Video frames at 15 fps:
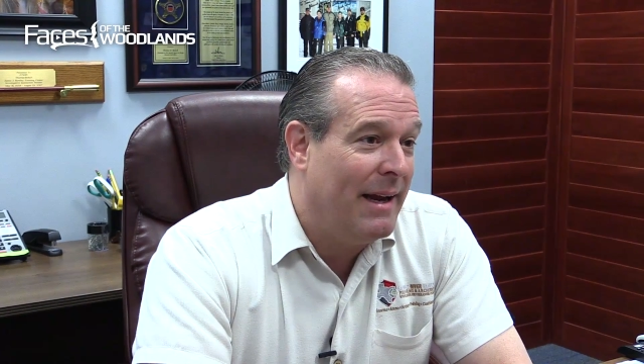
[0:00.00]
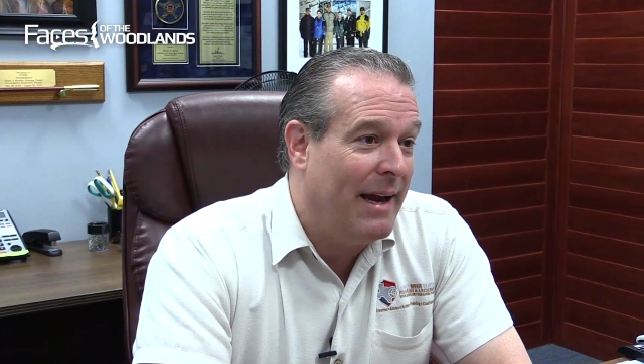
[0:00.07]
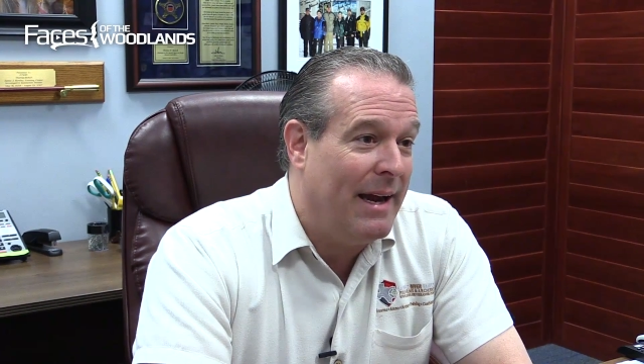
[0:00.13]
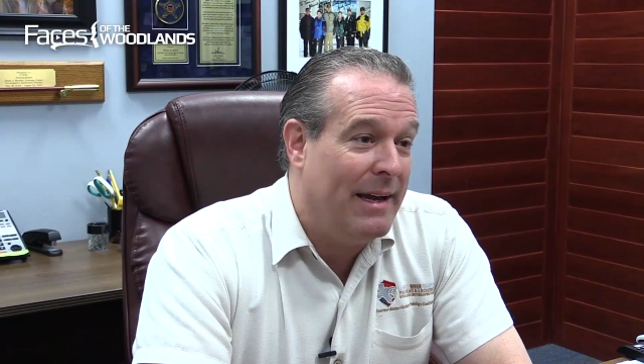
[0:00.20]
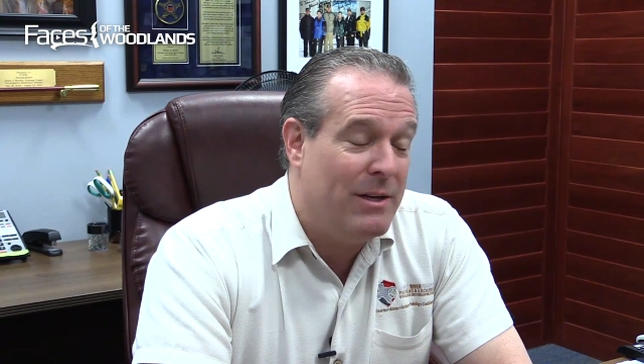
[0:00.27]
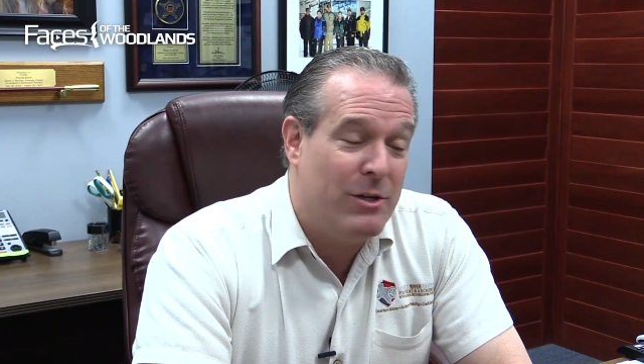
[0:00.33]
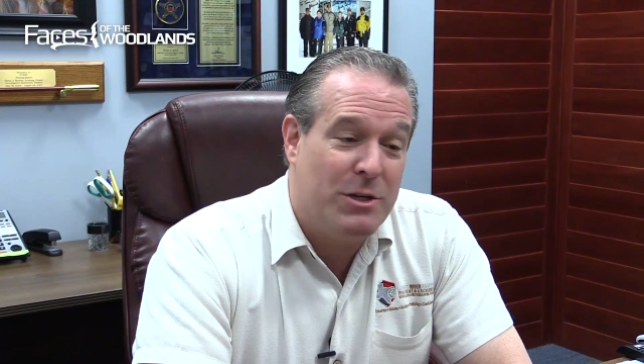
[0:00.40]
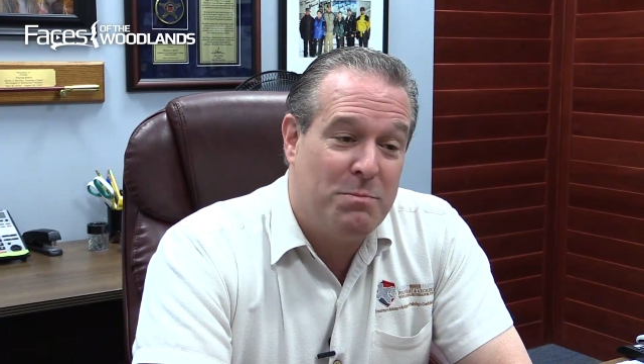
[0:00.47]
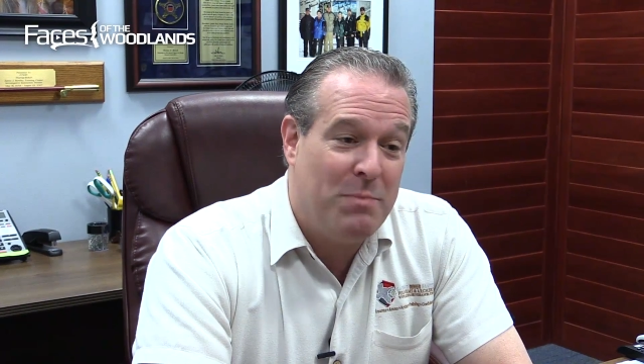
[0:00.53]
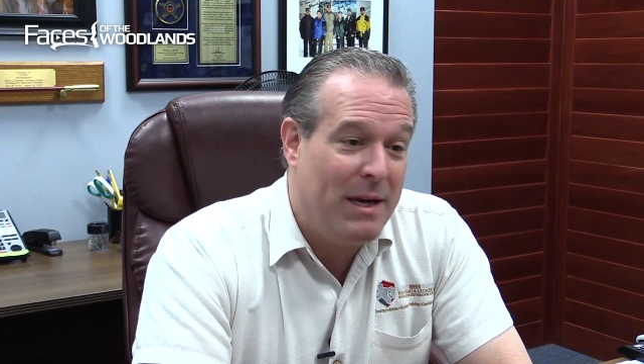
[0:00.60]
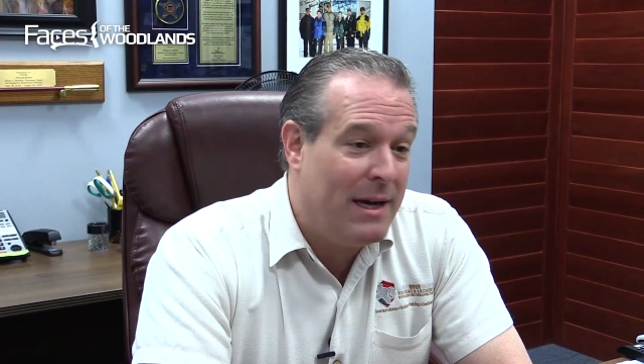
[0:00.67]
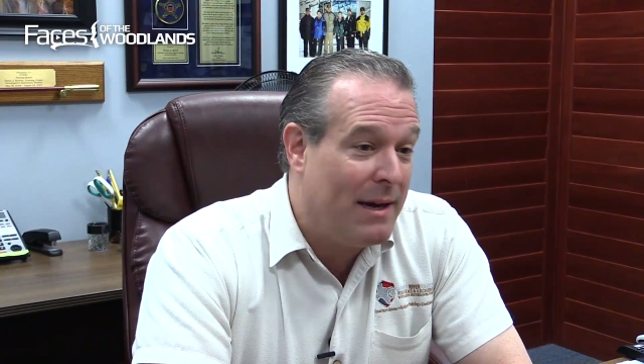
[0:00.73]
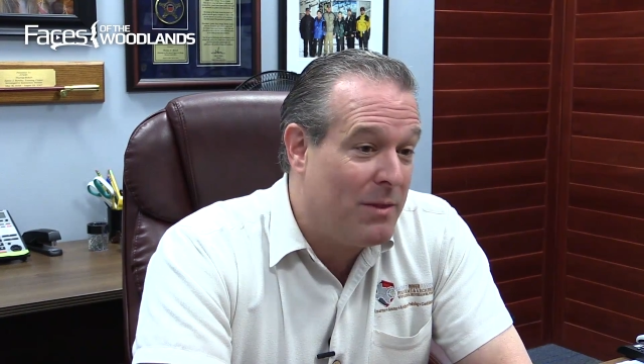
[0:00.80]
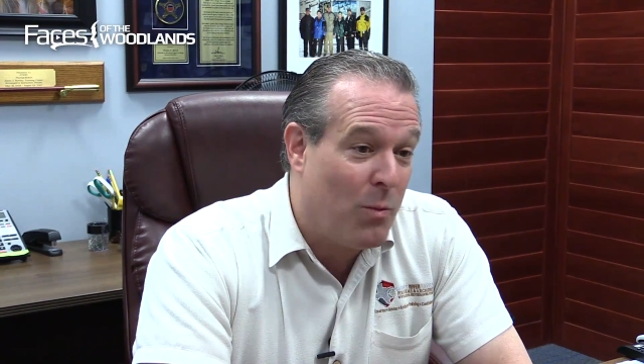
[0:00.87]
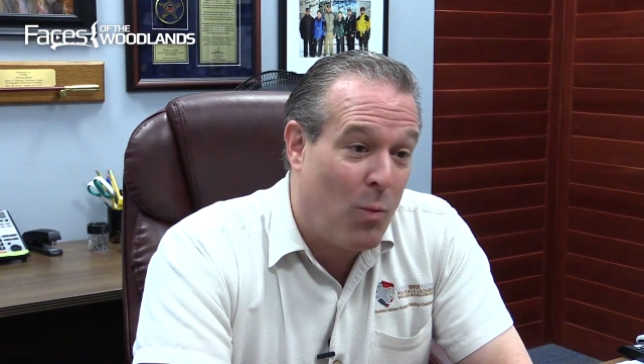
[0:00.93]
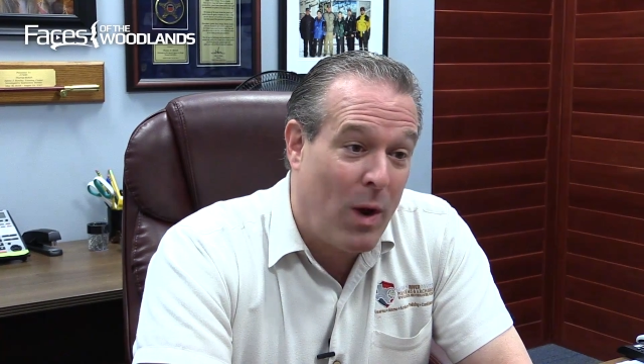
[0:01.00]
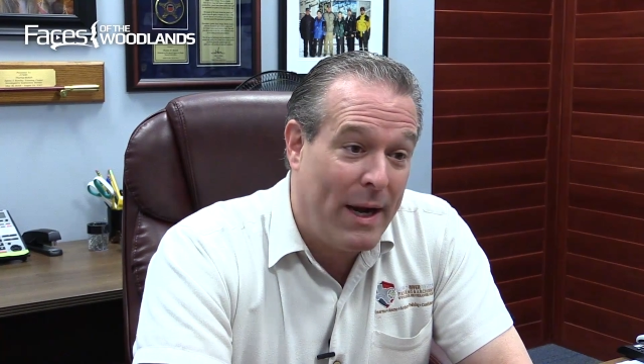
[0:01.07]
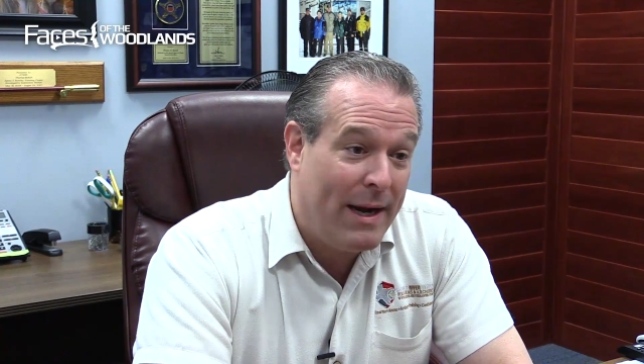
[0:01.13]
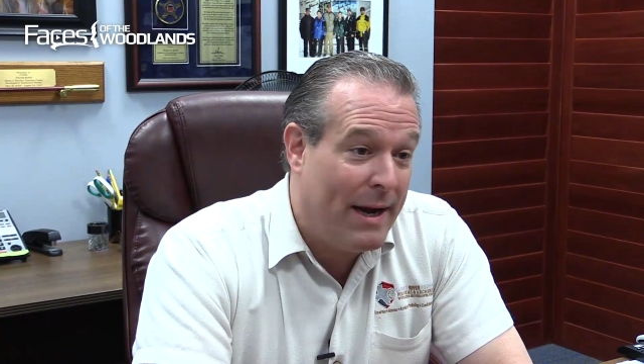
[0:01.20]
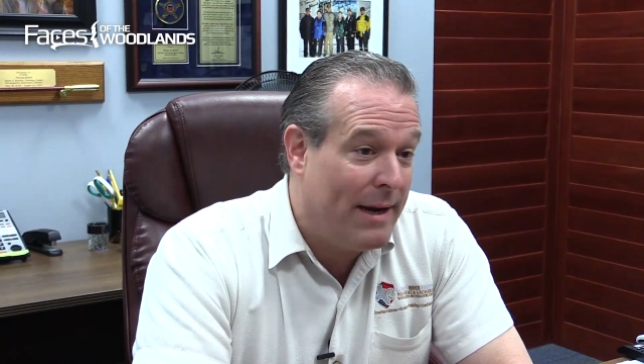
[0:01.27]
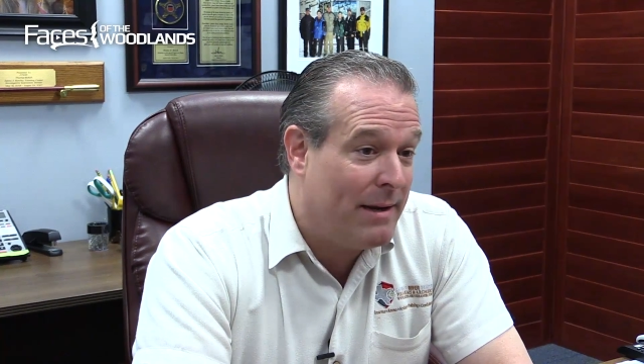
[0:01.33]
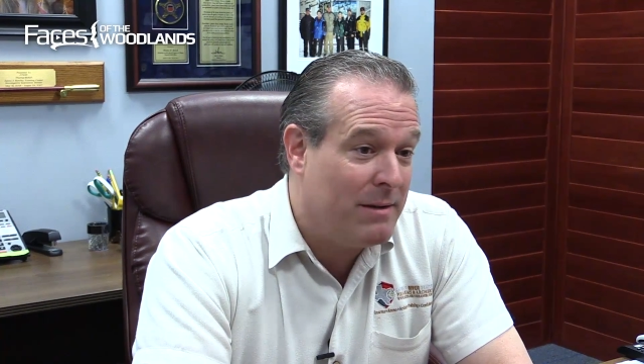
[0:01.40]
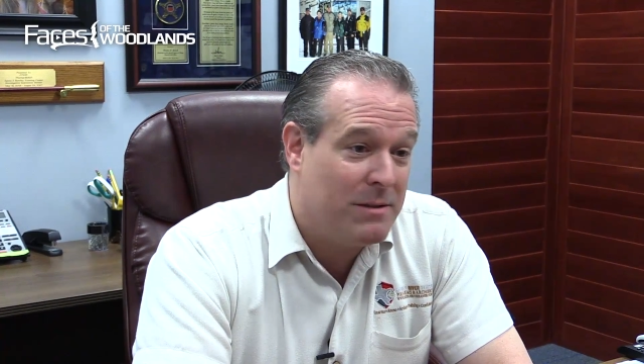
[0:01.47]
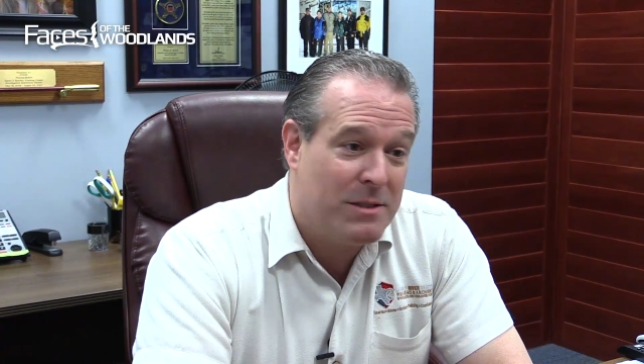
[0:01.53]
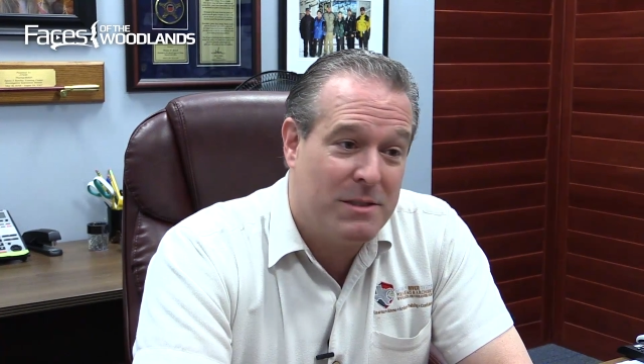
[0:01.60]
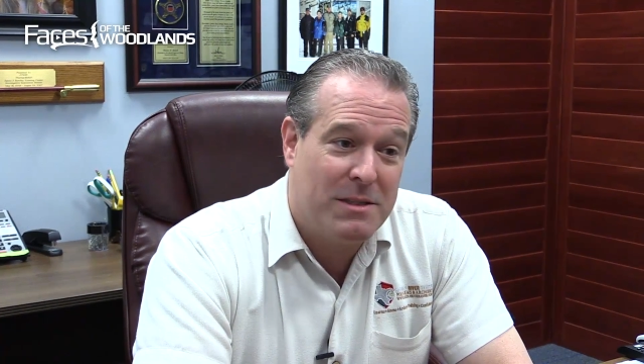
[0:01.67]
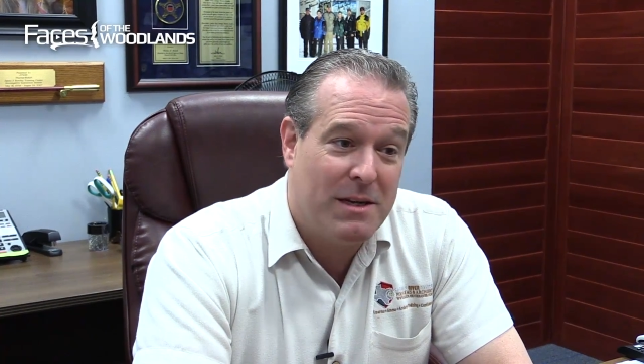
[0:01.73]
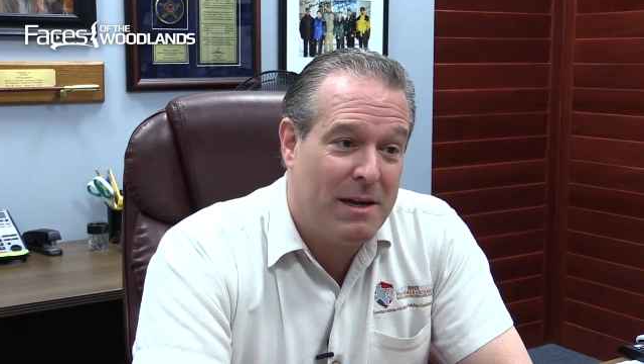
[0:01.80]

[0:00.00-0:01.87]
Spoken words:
and just being at the White House.